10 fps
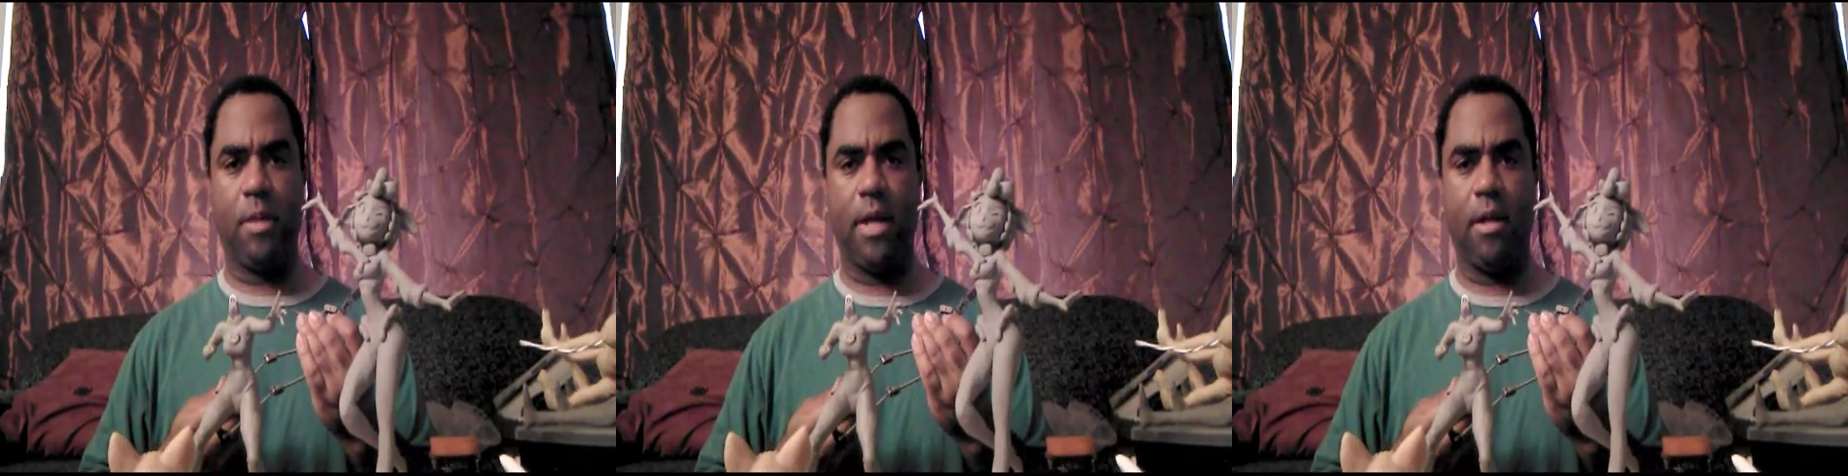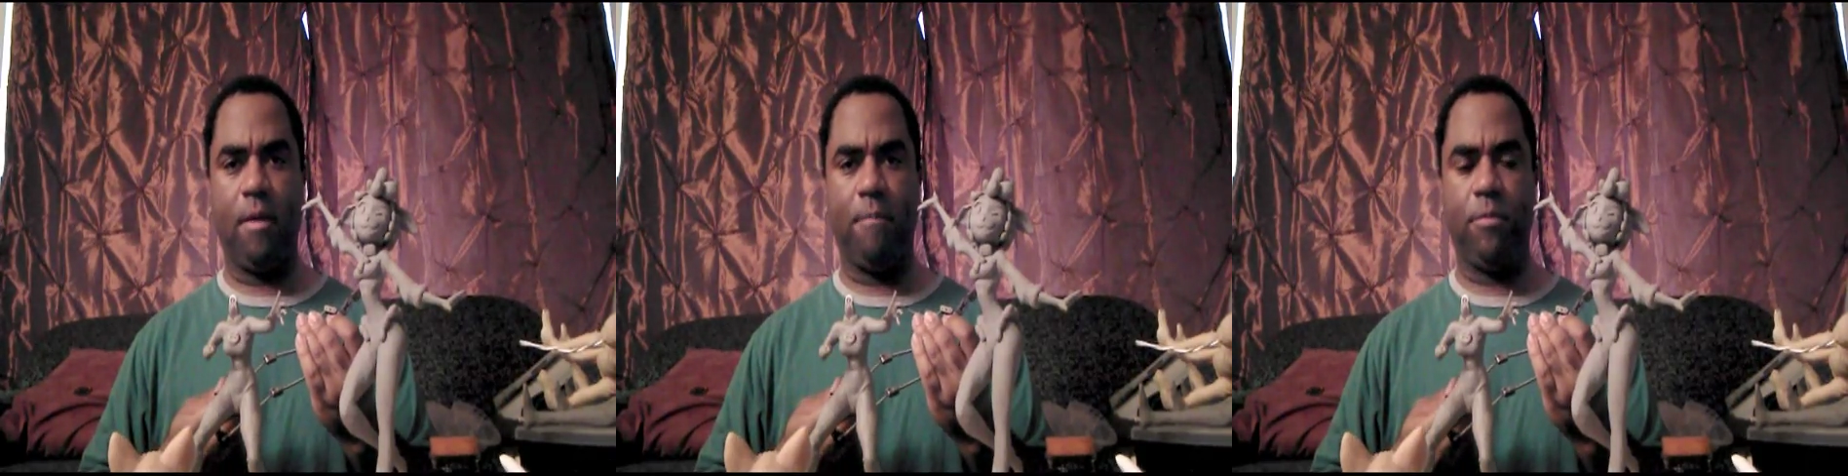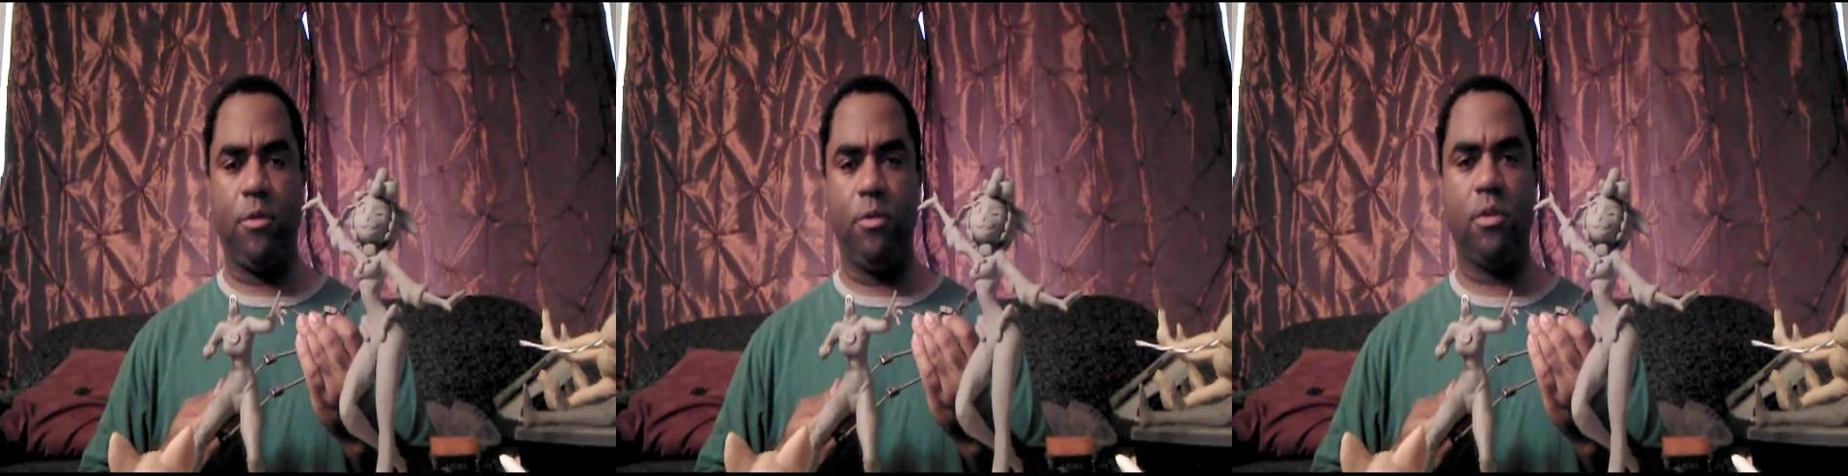
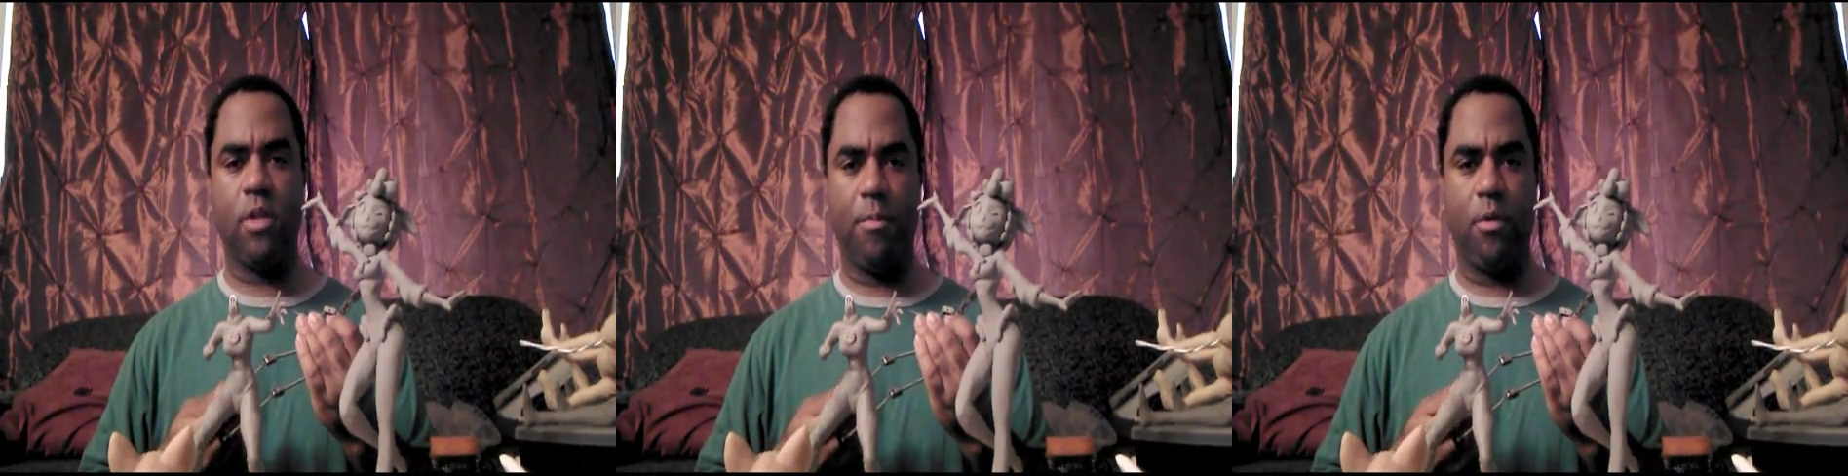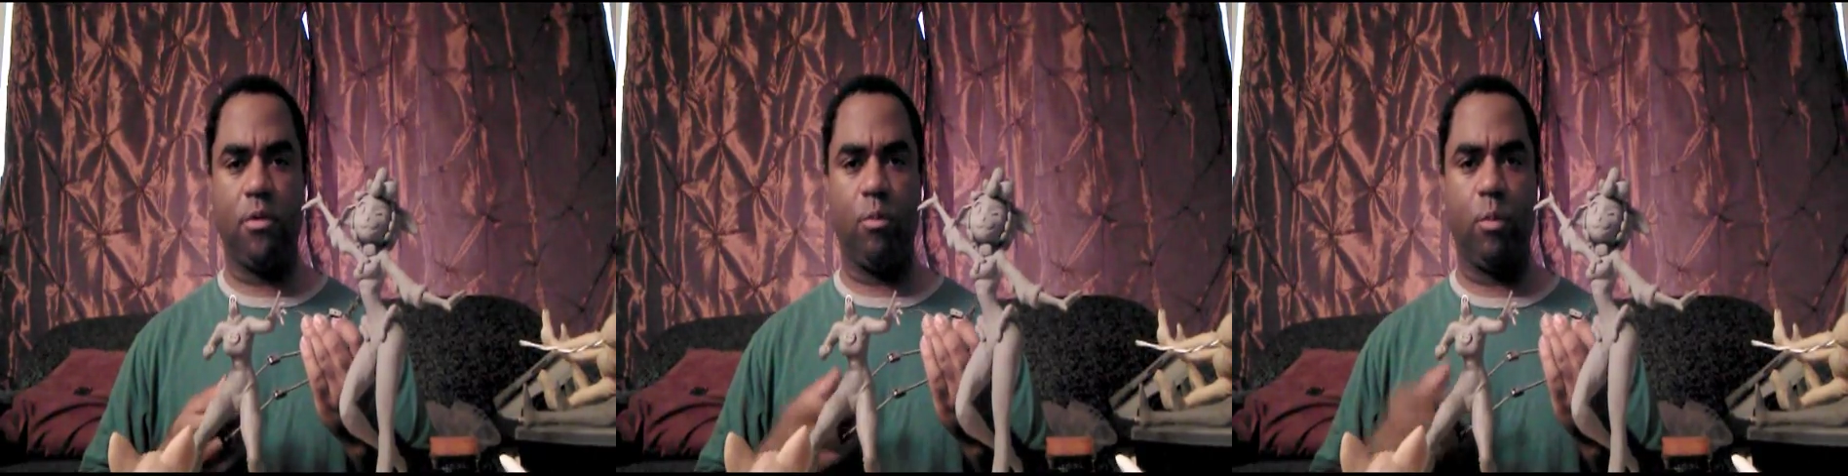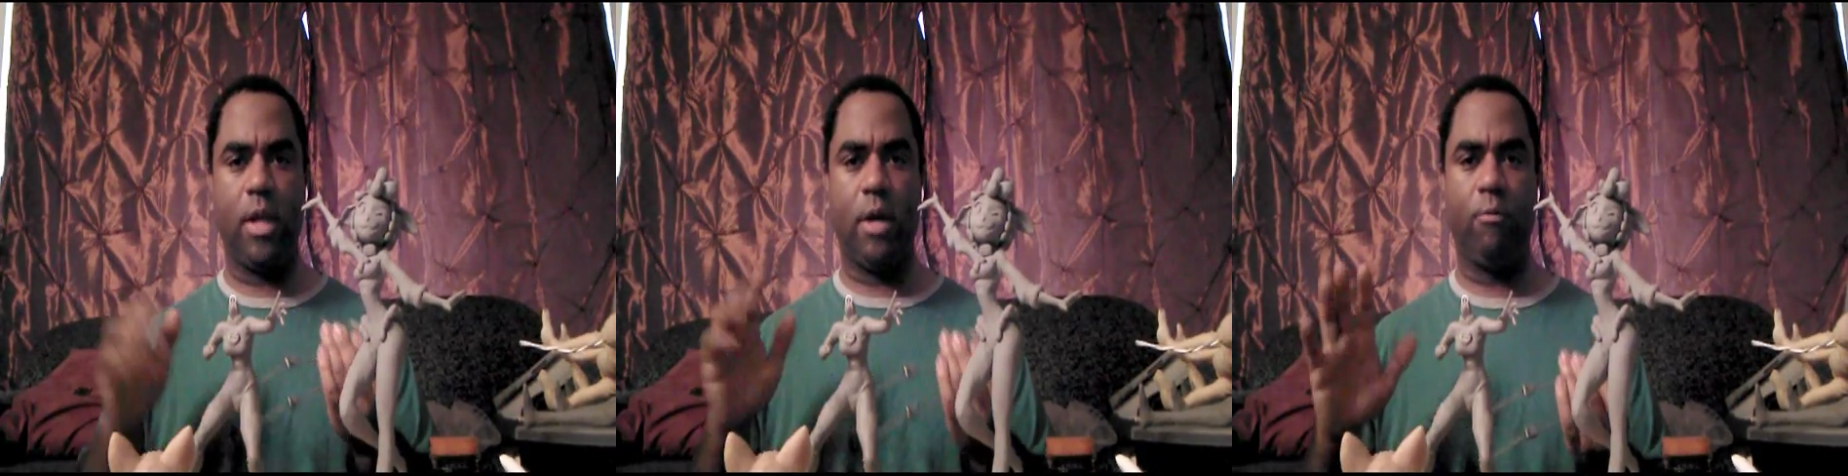that do stop motion
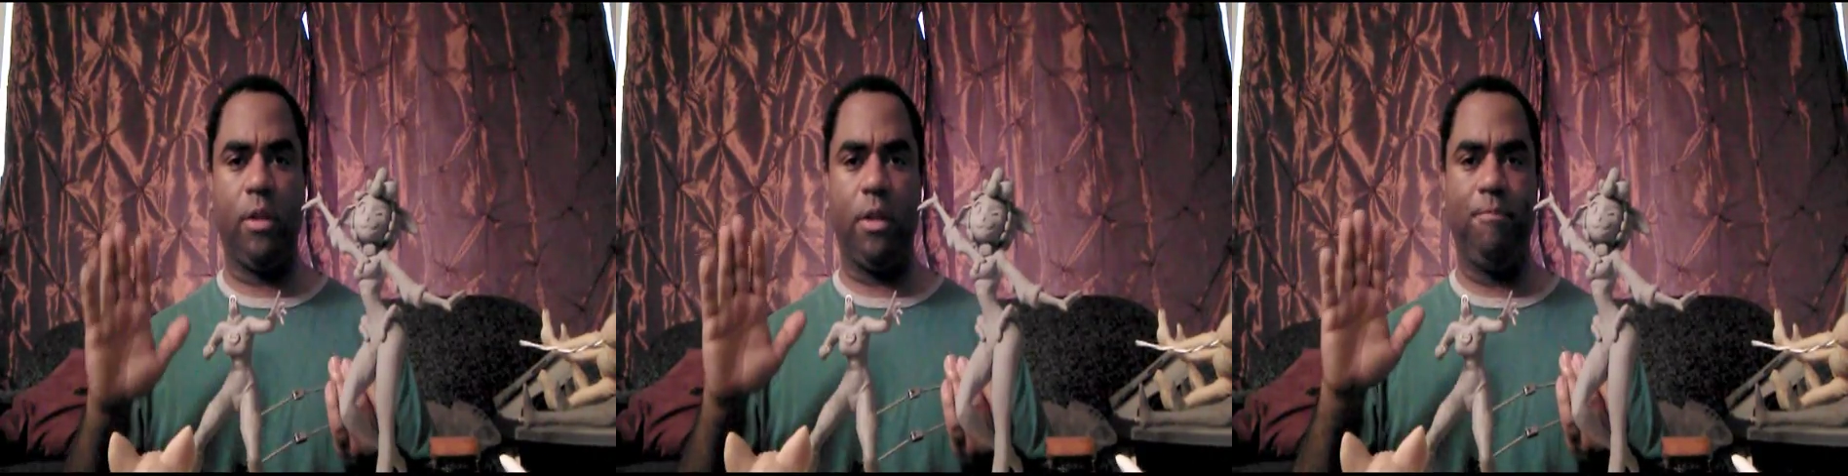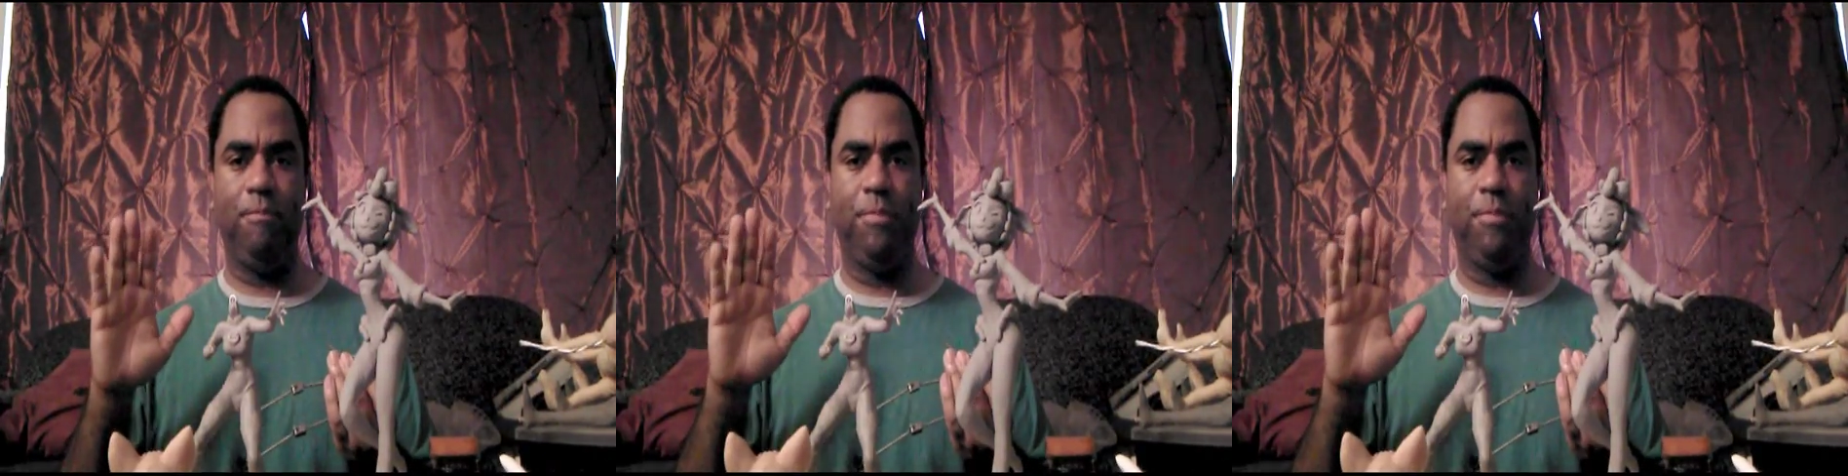without really